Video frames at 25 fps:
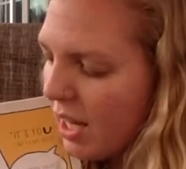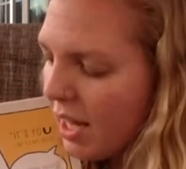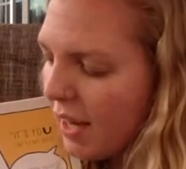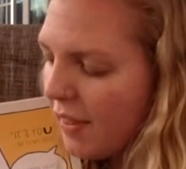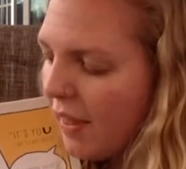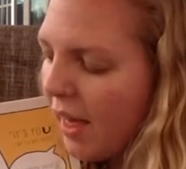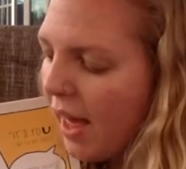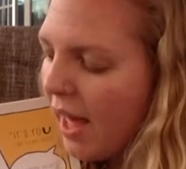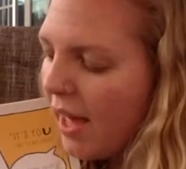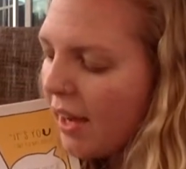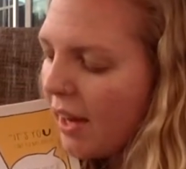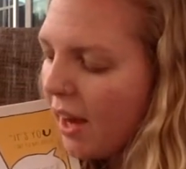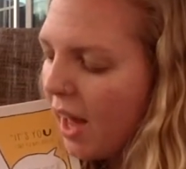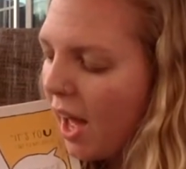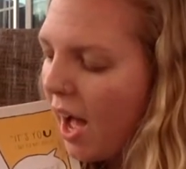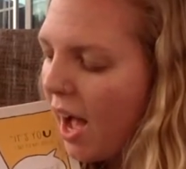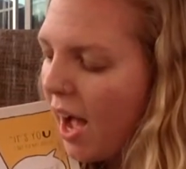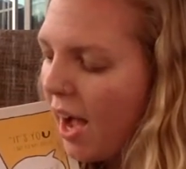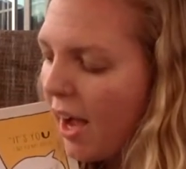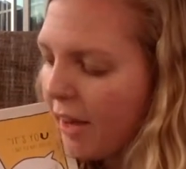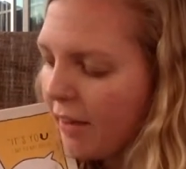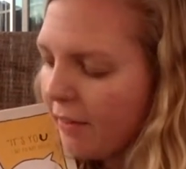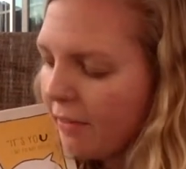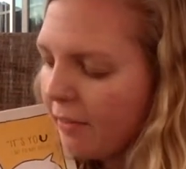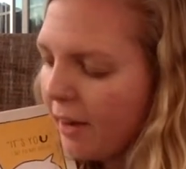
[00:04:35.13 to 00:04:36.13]
Then
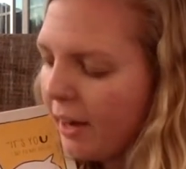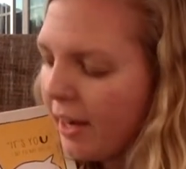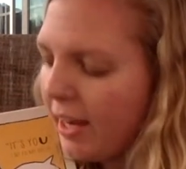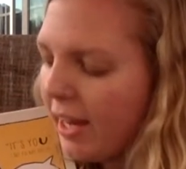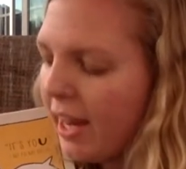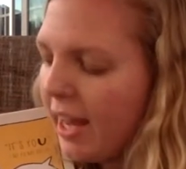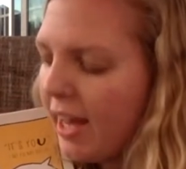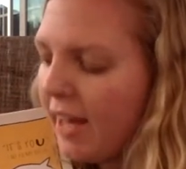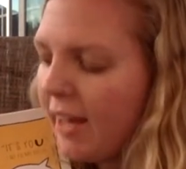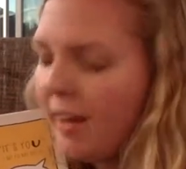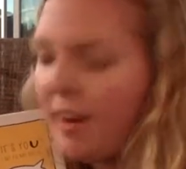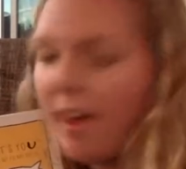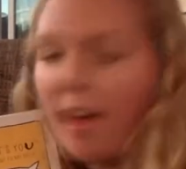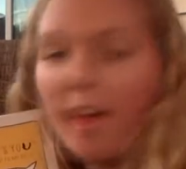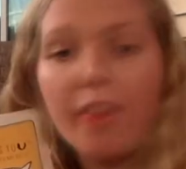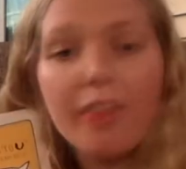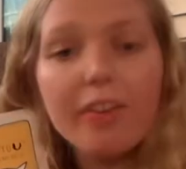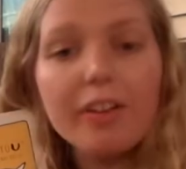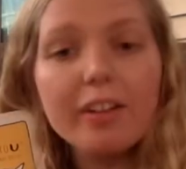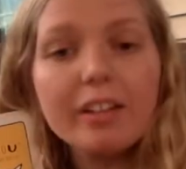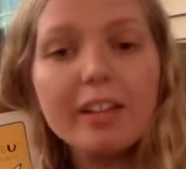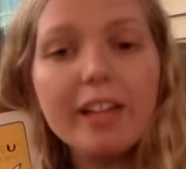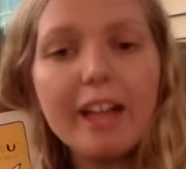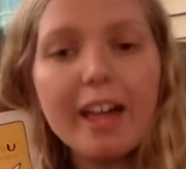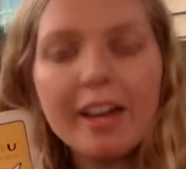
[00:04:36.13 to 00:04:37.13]
I write
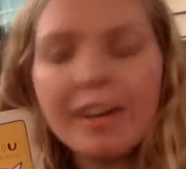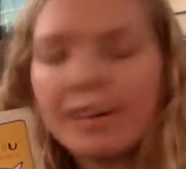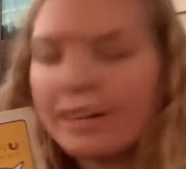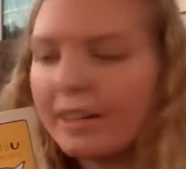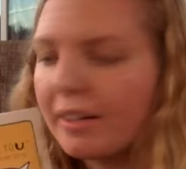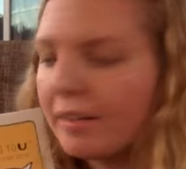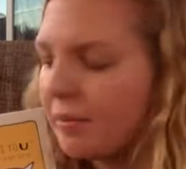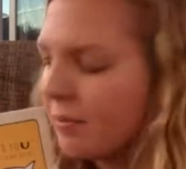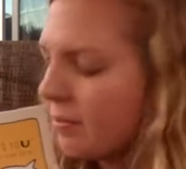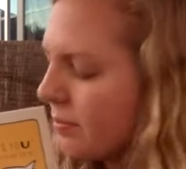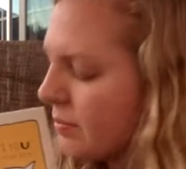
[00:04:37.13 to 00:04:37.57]
another letter.